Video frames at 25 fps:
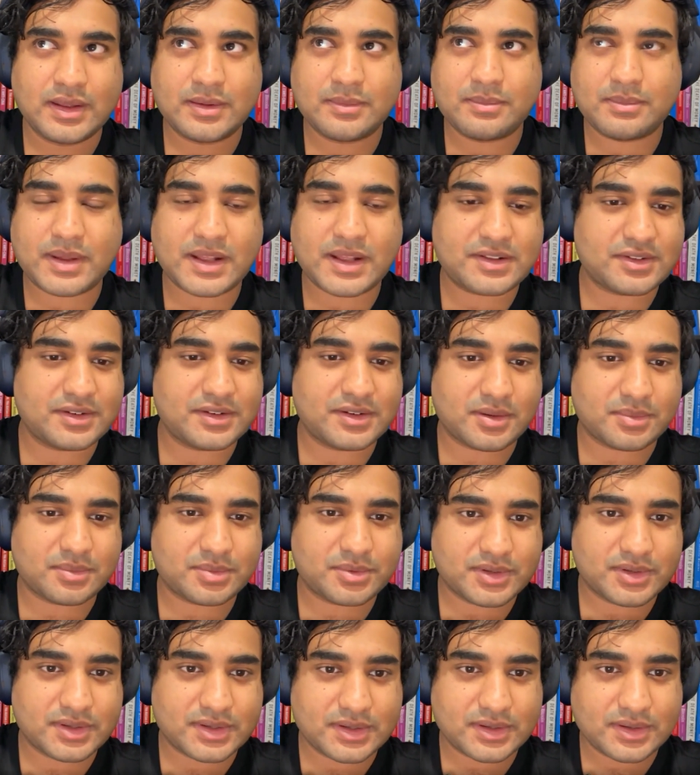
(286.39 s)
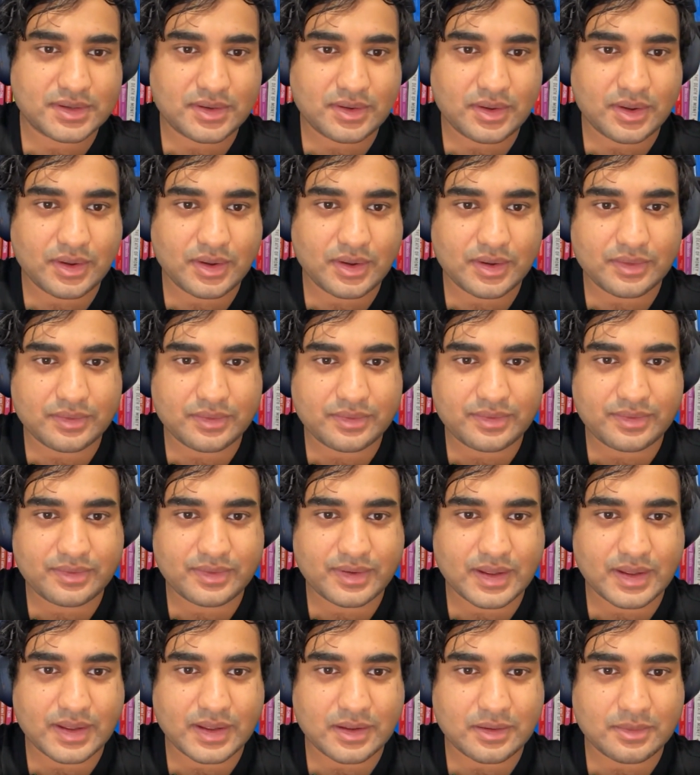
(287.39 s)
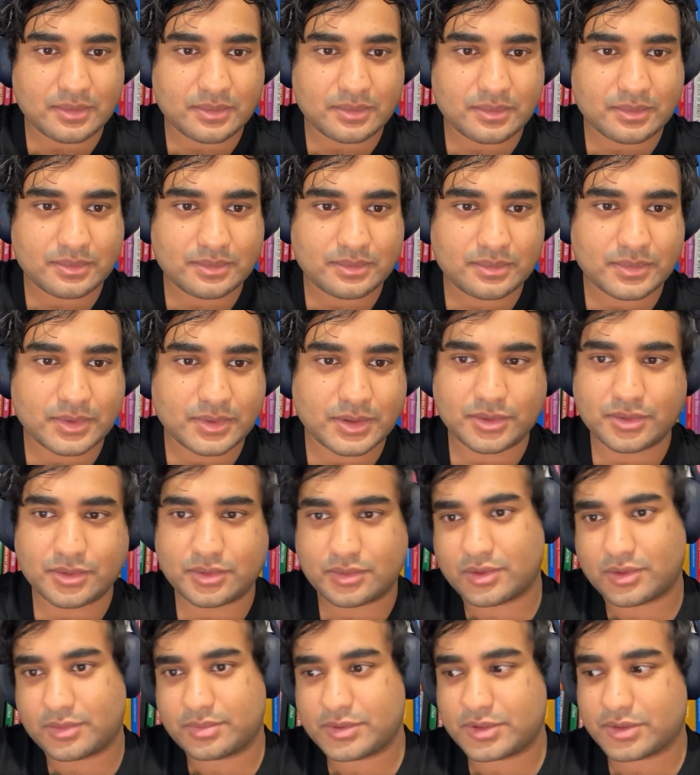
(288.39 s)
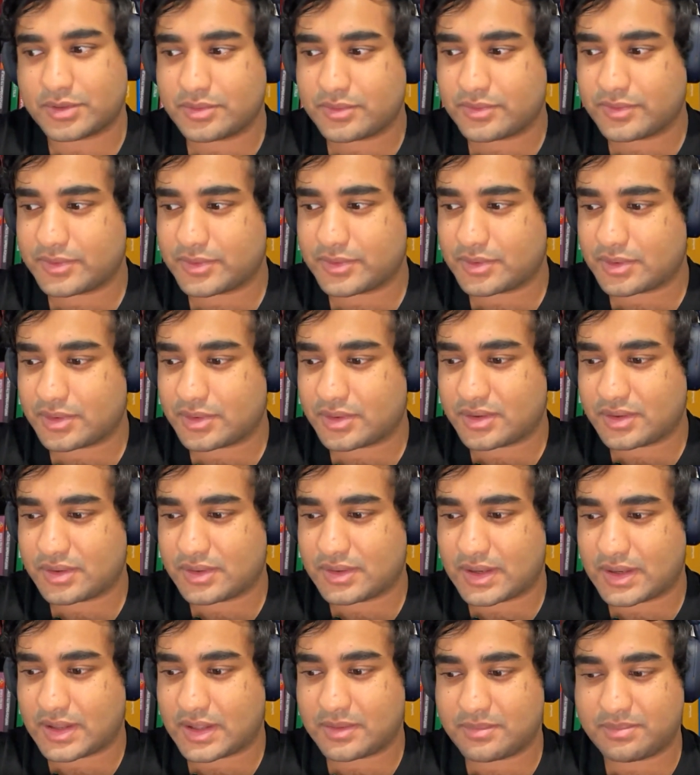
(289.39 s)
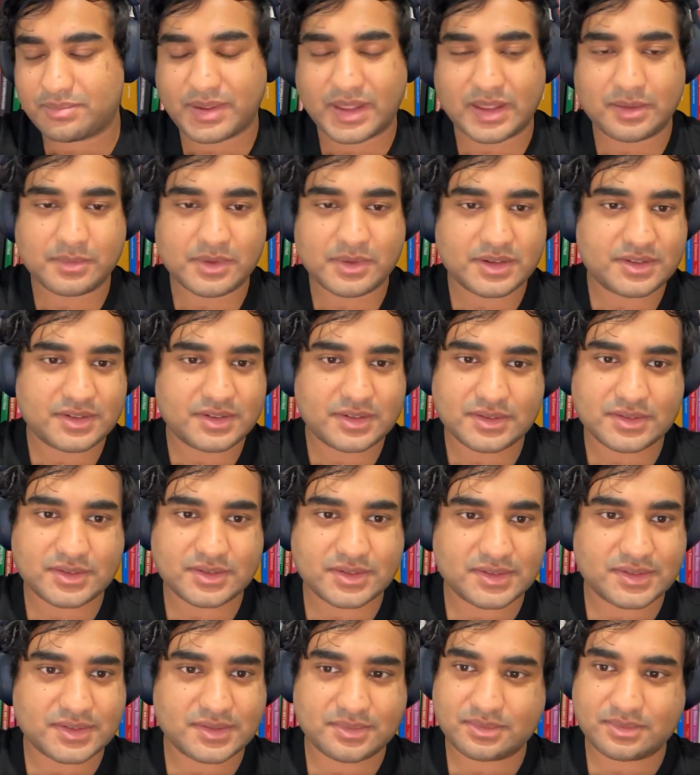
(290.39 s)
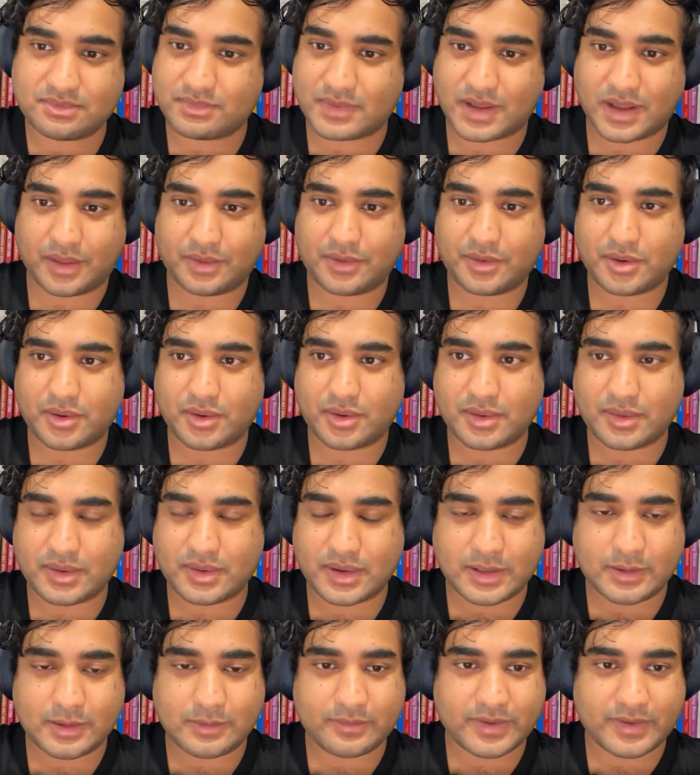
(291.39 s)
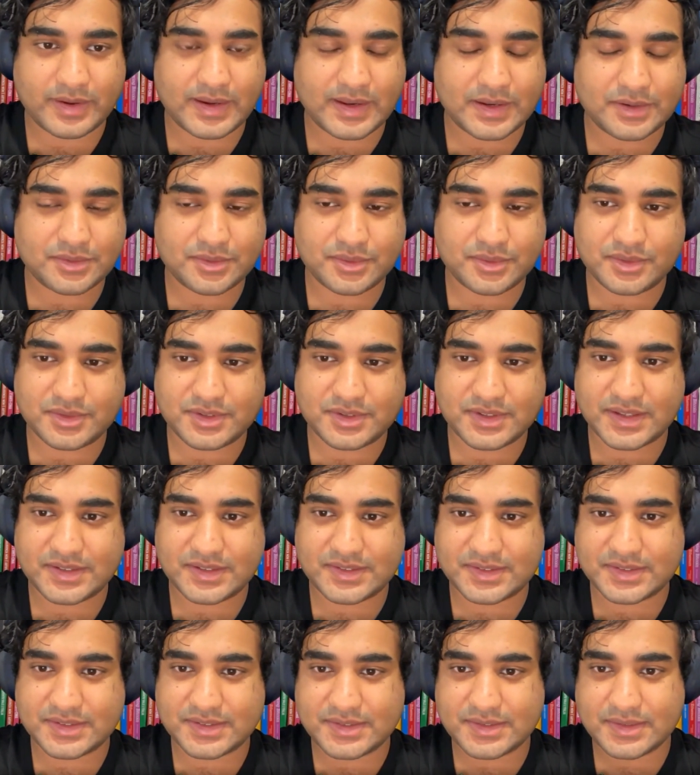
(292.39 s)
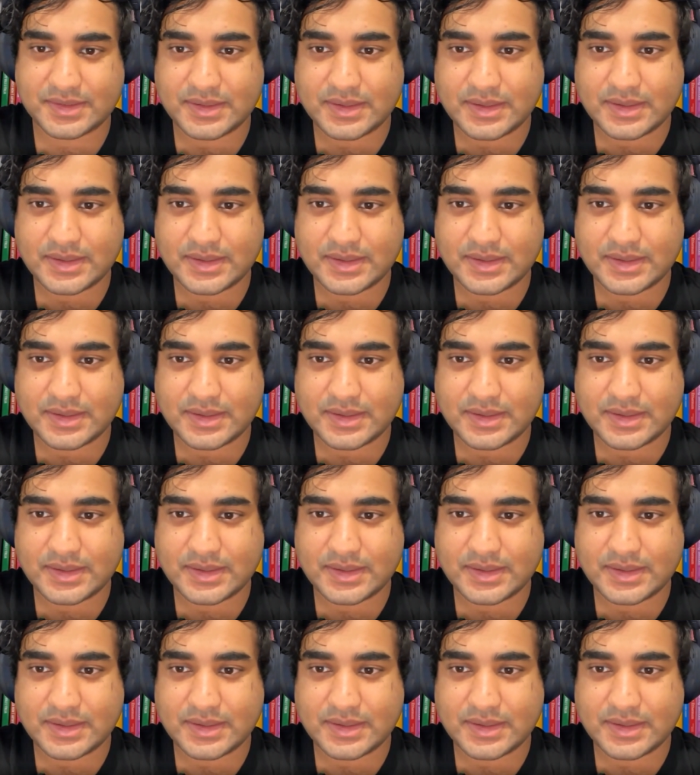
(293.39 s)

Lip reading: mass adoption of crypto for payments and just other financial use cases.